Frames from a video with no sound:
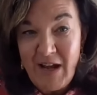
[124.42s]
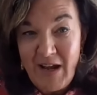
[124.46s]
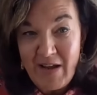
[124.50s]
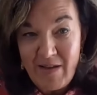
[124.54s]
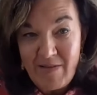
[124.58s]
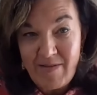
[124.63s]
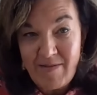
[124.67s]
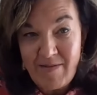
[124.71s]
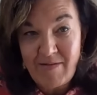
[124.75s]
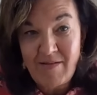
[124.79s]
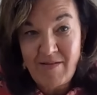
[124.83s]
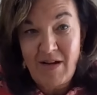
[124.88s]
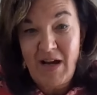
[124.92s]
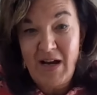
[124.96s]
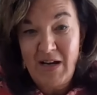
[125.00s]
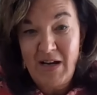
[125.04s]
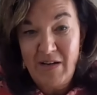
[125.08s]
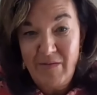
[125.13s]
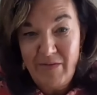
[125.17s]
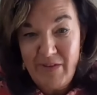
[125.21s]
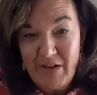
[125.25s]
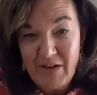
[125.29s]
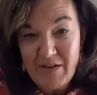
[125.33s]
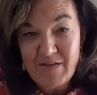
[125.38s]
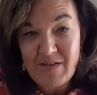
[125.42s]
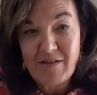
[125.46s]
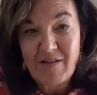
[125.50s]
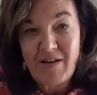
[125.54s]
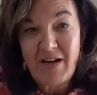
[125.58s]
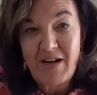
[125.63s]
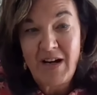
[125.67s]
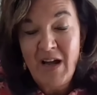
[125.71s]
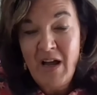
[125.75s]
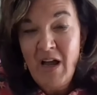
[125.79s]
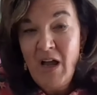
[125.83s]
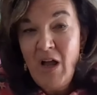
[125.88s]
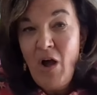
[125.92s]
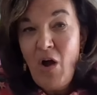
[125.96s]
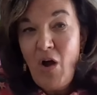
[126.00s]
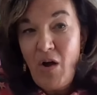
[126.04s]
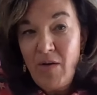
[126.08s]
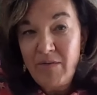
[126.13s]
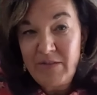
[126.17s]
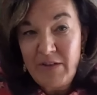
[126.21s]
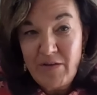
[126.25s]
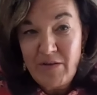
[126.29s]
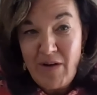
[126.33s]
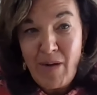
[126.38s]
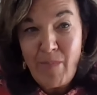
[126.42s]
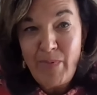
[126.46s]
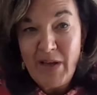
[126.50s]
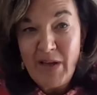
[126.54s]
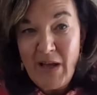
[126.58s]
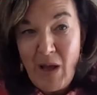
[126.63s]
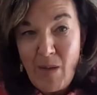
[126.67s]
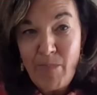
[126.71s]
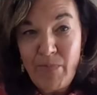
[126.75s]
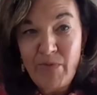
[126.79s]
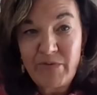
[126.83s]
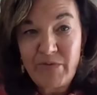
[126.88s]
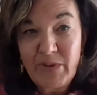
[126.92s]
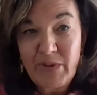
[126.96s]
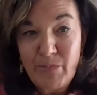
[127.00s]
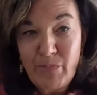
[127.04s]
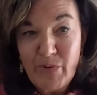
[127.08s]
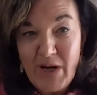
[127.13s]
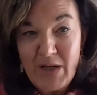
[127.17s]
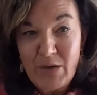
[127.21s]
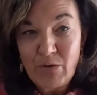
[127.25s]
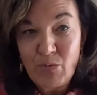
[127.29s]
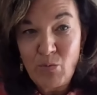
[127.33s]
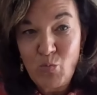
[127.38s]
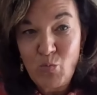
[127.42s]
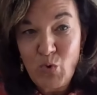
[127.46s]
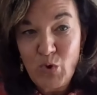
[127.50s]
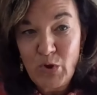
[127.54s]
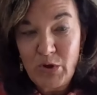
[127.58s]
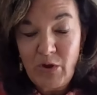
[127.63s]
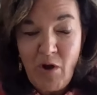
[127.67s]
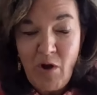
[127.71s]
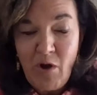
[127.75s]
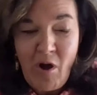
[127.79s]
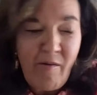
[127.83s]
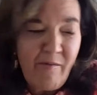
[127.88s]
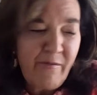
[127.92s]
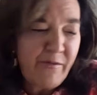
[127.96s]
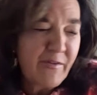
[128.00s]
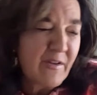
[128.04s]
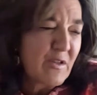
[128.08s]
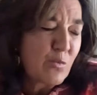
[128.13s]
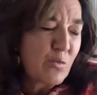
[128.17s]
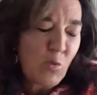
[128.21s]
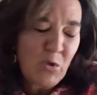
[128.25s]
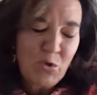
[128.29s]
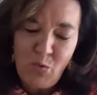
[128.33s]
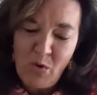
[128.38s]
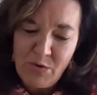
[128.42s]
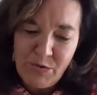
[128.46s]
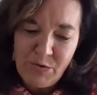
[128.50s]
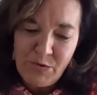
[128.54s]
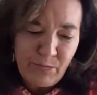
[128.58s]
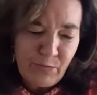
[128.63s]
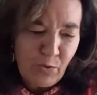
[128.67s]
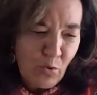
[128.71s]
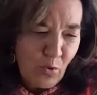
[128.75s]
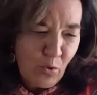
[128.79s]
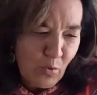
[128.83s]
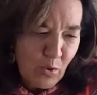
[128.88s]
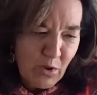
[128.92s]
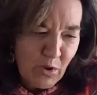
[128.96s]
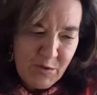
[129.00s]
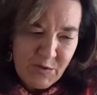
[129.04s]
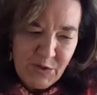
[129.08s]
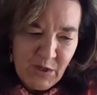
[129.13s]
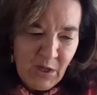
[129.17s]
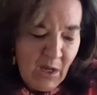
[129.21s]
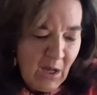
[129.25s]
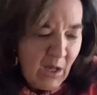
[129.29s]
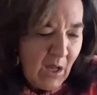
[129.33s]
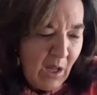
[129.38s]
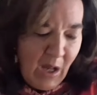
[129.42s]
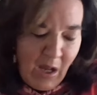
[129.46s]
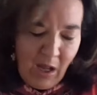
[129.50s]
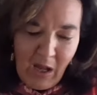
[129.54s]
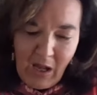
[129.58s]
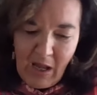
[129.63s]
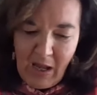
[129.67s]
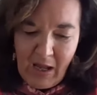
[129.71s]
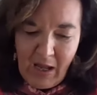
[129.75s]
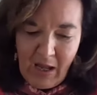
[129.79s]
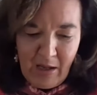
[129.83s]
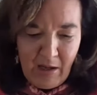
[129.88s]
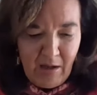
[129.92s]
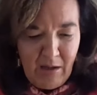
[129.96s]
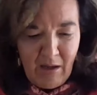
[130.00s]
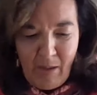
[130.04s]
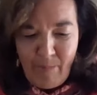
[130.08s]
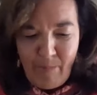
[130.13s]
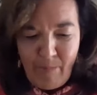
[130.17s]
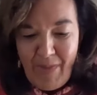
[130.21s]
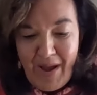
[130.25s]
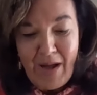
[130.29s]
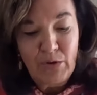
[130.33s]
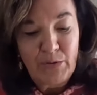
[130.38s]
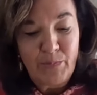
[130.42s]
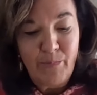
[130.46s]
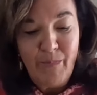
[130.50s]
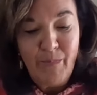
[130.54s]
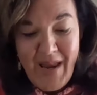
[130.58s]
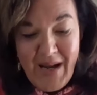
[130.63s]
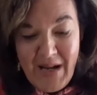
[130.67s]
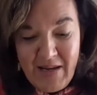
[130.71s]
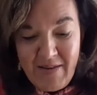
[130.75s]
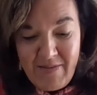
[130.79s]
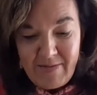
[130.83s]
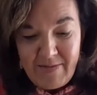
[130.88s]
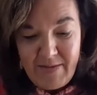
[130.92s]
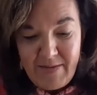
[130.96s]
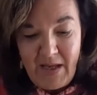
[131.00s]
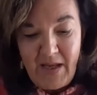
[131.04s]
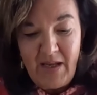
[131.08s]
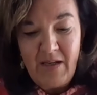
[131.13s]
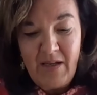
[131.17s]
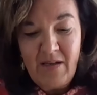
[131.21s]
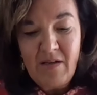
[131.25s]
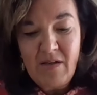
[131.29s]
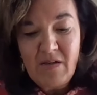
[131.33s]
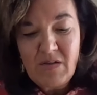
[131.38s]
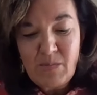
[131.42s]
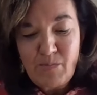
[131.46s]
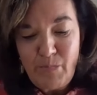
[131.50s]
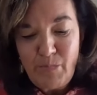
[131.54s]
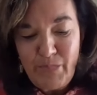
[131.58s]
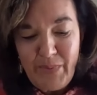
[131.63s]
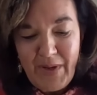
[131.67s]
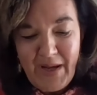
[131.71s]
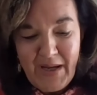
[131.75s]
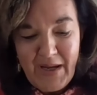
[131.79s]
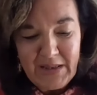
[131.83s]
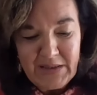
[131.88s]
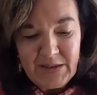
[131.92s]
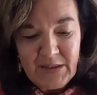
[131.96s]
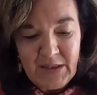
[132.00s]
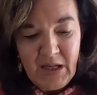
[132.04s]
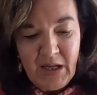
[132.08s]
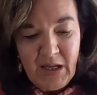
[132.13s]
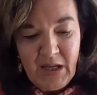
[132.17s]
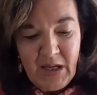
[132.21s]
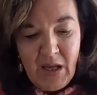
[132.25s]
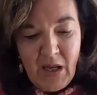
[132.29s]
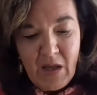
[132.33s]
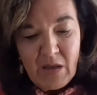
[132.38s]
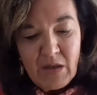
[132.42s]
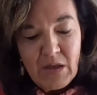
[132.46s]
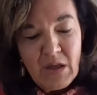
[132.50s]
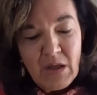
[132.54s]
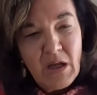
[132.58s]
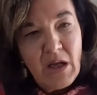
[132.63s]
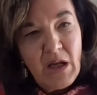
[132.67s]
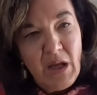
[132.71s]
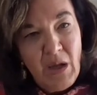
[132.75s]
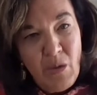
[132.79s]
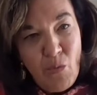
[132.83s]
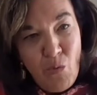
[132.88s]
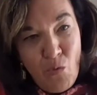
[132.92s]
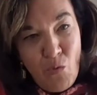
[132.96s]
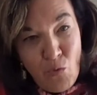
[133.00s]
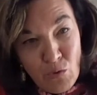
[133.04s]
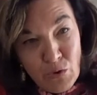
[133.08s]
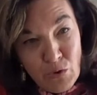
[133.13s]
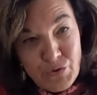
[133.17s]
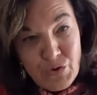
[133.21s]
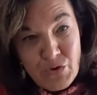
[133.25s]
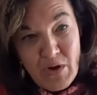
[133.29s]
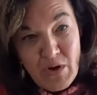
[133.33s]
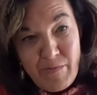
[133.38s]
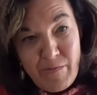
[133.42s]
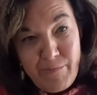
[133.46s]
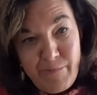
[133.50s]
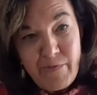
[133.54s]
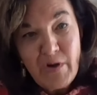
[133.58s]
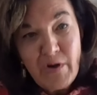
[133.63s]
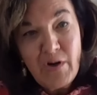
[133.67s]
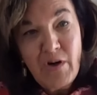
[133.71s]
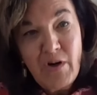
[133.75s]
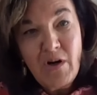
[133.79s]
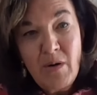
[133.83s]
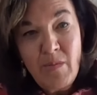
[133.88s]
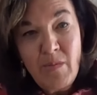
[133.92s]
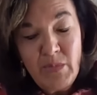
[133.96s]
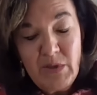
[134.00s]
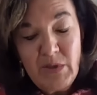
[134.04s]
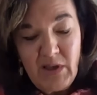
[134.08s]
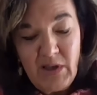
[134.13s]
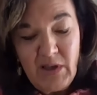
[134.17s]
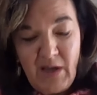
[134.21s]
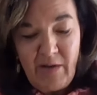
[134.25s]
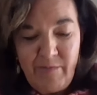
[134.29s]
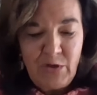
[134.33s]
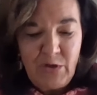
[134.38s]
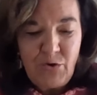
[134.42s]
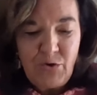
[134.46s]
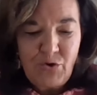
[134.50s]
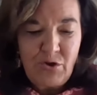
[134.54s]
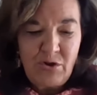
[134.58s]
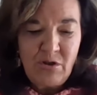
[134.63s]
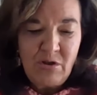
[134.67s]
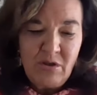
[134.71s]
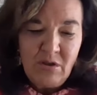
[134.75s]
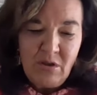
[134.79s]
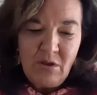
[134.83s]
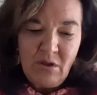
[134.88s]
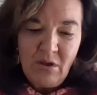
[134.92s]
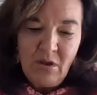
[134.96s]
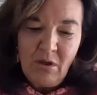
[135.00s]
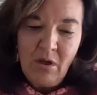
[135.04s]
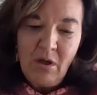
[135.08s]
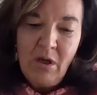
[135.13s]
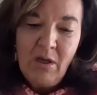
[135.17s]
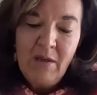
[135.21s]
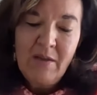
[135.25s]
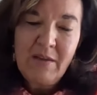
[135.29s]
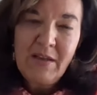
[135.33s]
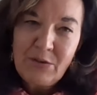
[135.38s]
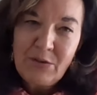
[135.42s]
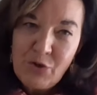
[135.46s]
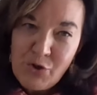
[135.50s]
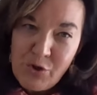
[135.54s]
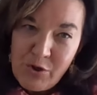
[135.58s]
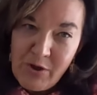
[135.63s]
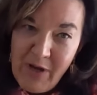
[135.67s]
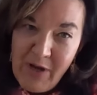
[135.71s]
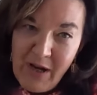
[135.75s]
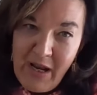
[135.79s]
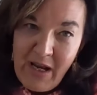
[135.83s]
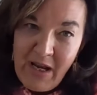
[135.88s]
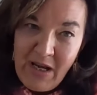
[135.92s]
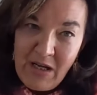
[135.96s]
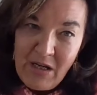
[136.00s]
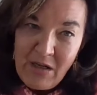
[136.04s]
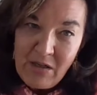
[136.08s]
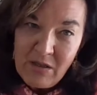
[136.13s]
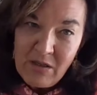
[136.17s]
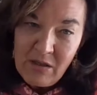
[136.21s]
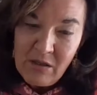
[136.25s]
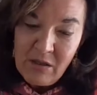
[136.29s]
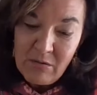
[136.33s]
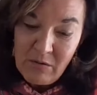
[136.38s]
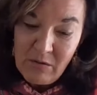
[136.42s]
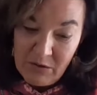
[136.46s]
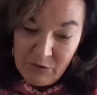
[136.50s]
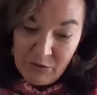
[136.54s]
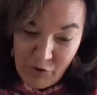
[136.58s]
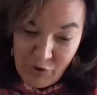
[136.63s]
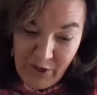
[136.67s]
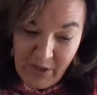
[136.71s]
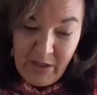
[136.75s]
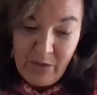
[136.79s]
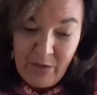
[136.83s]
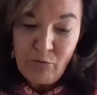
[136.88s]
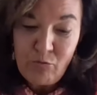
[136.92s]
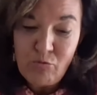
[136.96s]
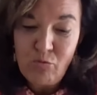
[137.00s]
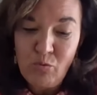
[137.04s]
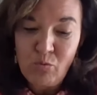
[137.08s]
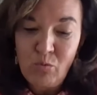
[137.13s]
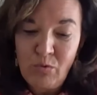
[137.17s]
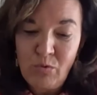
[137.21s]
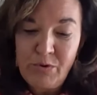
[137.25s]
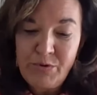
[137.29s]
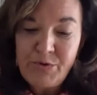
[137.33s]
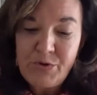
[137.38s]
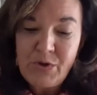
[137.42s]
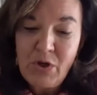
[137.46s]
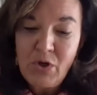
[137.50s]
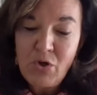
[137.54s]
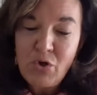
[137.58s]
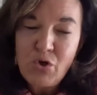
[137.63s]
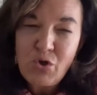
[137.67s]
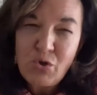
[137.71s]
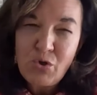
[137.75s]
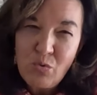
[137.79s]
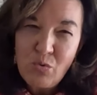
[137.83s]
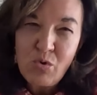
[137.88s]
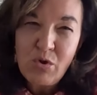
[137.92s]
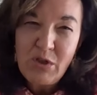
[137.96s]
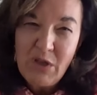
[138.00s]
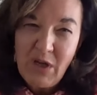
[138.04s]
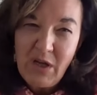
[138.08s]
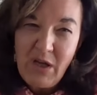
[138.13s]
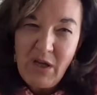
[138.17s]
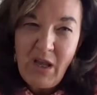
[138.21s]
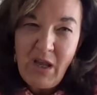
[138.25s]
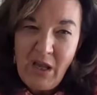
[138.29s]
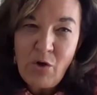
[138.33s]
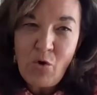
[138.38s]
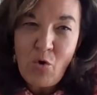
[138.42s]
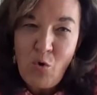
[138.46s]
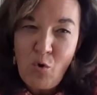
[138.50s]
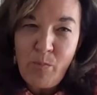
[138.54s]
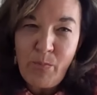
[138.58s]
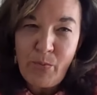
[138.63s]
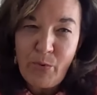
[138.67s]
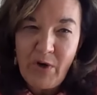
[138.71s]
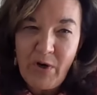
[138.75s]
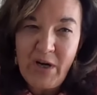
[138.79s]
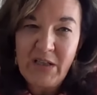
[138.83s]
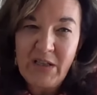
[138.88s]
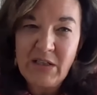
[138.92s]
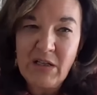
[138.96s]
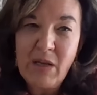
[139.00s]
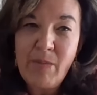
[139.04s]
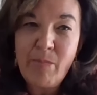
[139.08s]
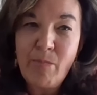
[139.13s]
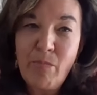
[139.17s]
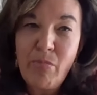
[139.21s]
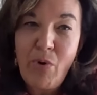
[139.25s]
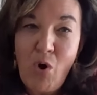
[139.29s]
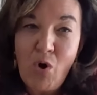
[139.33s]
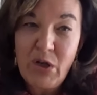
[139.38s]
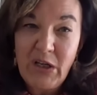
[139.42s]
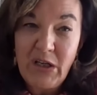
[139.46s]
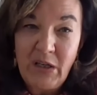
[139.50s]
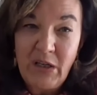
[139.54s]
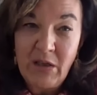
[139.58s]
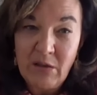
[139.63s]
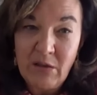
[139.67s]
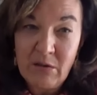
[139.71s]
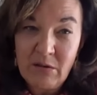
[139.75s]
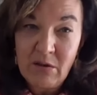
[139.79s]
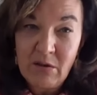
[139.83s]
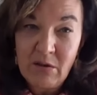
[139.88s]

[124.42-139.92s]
80th anniversary of the wrapping up of the Bretton Woods Conference, which was, of course, uh, about many things, but it also affirmed a vision that trade, trade rules should incorporate and embody